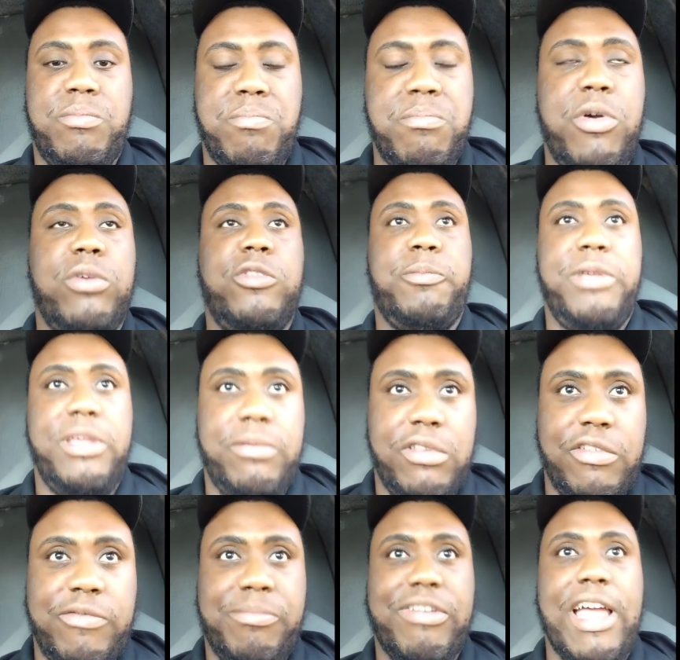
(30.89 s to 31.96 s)
most
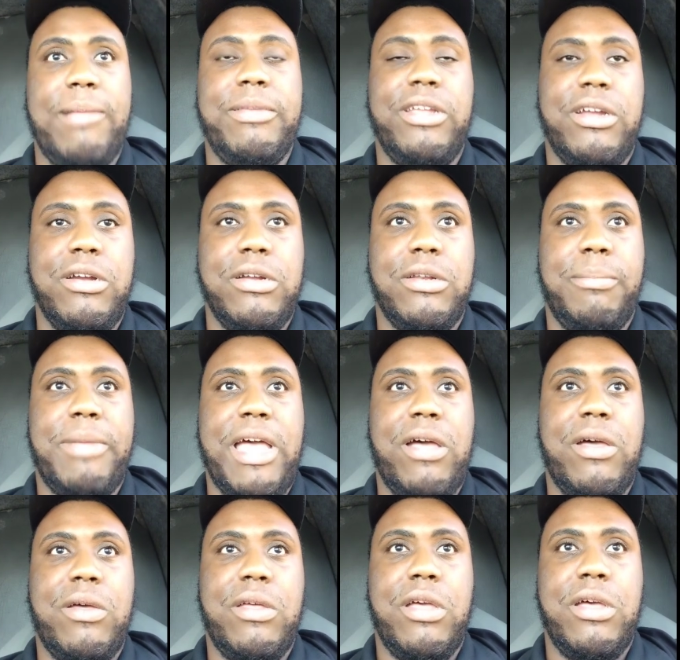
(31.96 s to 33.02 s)
people have probably heard
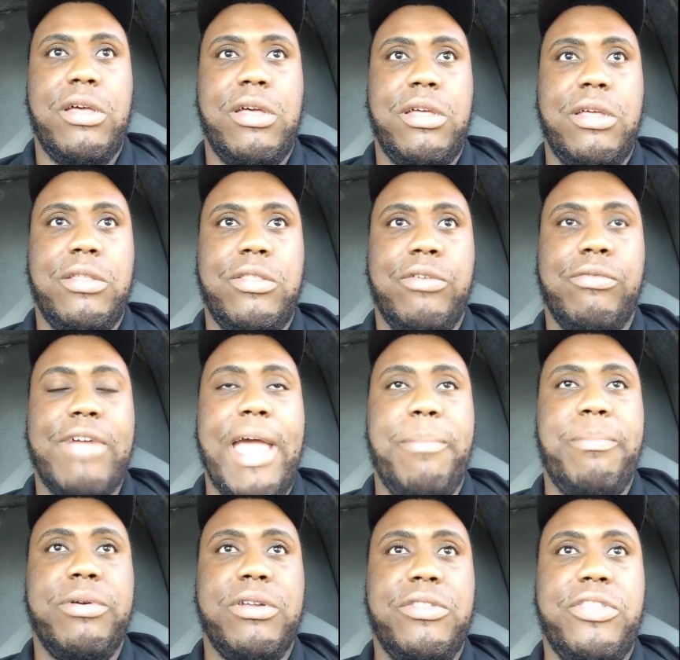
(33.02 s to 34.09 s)
about uh, the
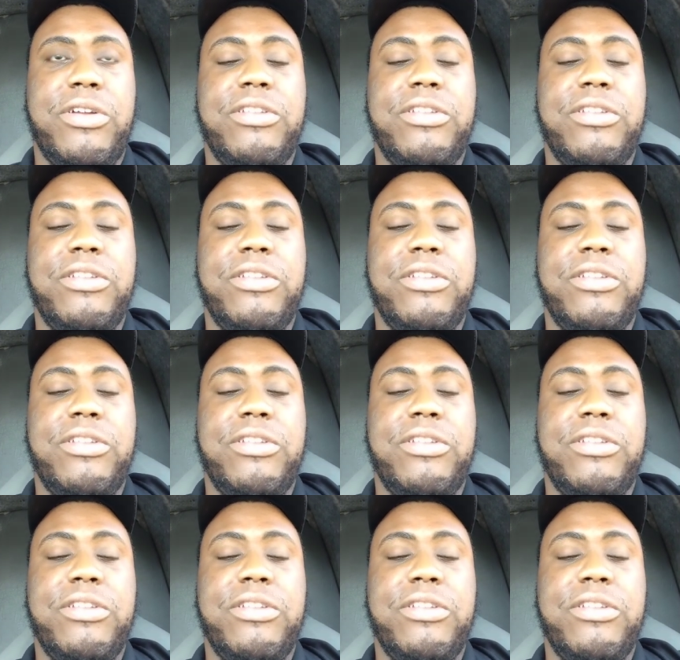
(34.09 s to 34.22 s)
rapper,